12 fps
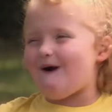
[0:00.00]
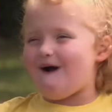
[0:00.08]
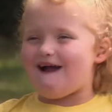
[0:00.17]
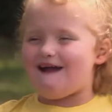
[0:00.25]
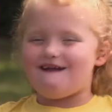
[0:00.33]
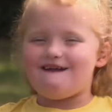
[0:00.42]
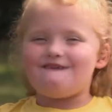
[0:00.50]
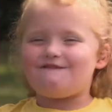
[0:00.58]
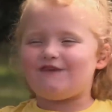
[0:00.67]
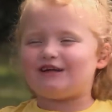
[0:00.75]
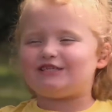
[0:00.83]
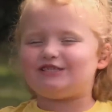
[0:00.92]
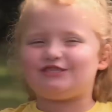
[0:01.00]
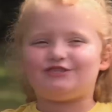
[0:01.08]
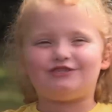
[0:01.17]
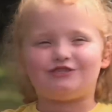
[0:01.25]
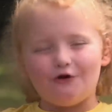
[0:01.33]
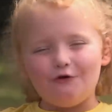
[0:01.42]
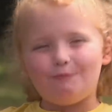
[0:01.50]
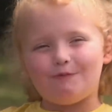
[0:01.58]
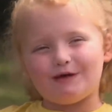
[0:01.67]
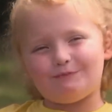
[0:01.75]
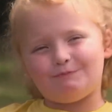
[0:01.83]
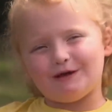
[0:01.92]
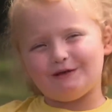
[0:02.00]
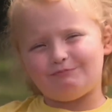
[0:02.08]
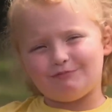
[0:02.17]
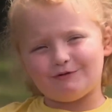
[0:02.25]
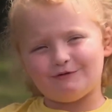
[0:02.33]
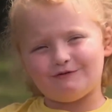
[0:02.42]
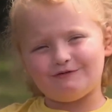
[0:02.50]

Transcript: are for stupid people.